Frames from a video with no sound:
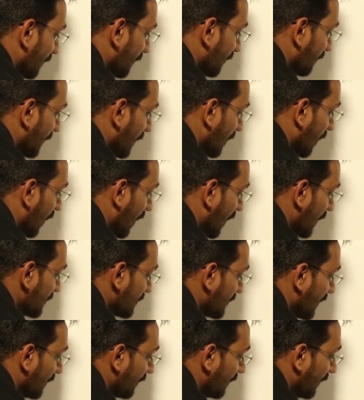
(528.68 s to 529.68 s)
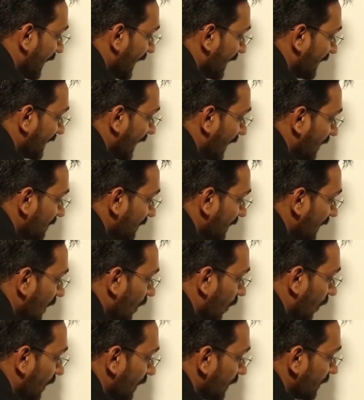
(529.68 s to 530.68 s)
because the weight can be
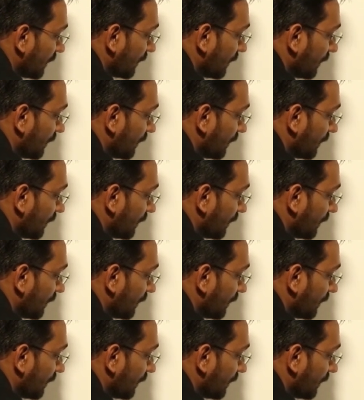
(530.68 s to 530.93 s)
lowered.